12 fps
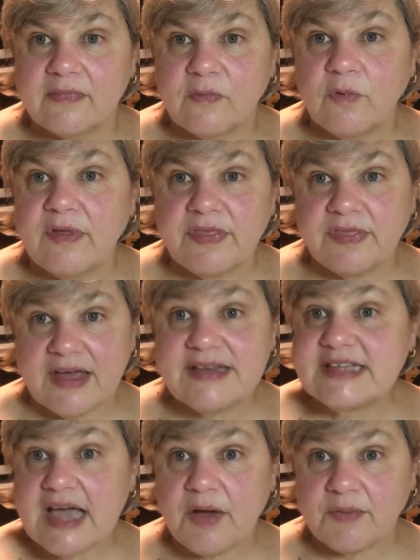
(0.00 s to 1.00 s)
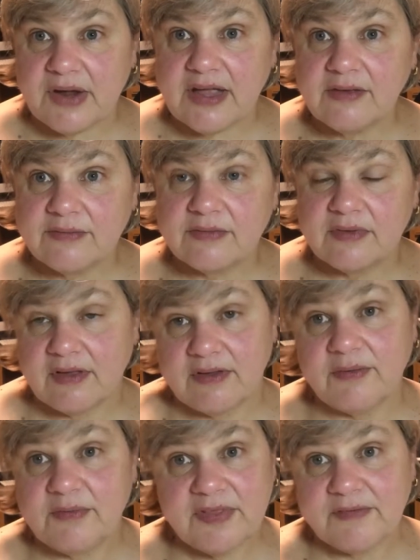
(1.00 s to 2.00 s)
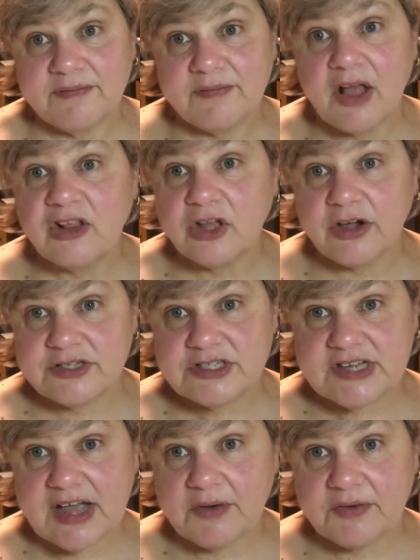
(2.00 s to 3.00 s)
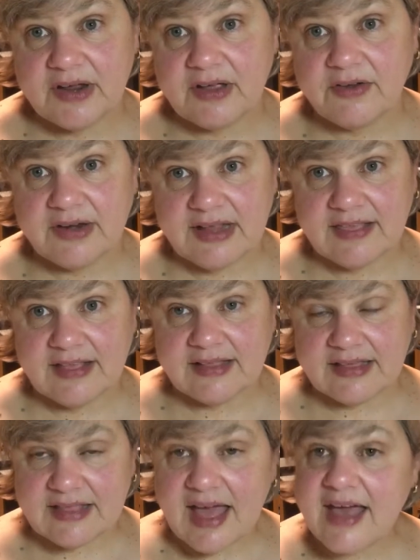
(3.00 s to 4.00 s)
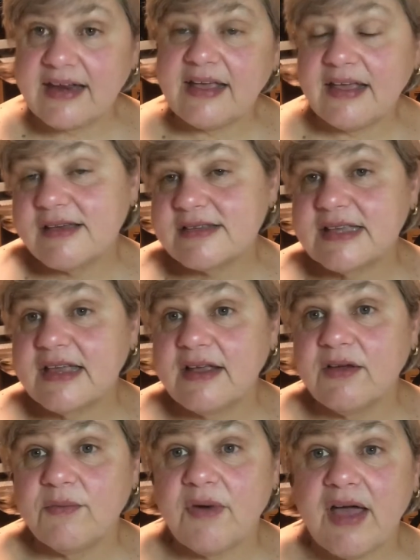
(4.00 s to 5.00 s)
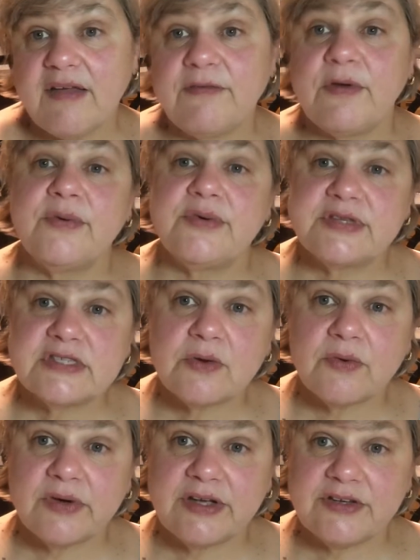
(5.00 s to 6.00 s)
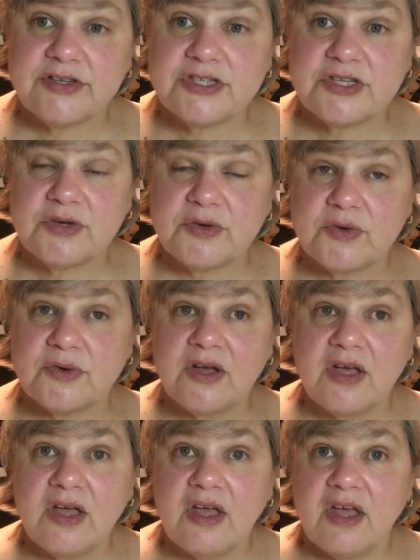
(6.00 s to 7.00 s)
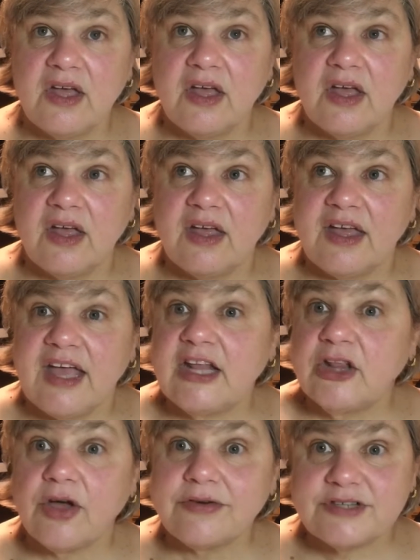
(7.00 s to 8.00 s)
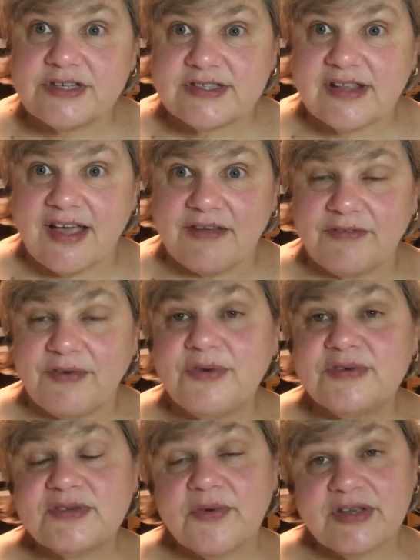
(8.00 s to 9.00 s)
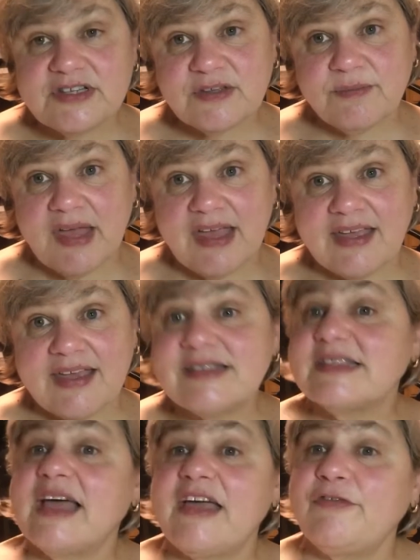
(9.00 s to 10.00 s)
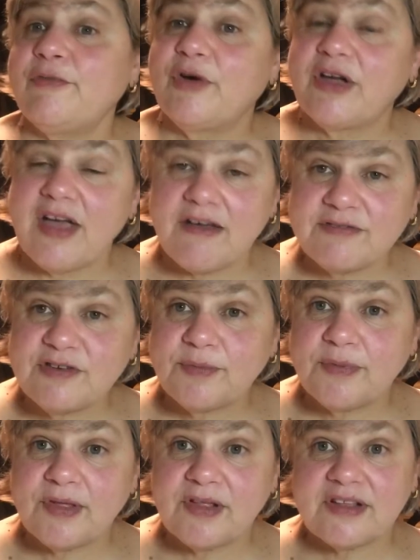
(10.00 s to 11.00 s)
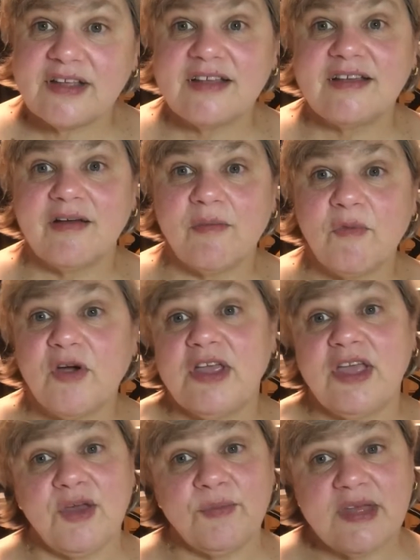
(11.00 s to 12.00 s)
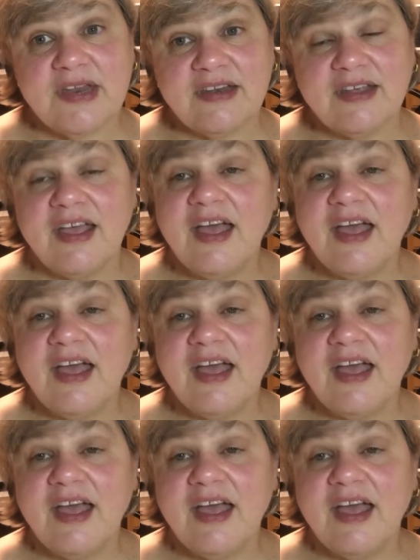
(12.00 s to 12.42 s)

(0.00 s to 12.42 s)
with a dowry, with a large dowry or anything like that, he is getting a wife who is going to enlarge his life, who is going to make his life more comfortable, more human.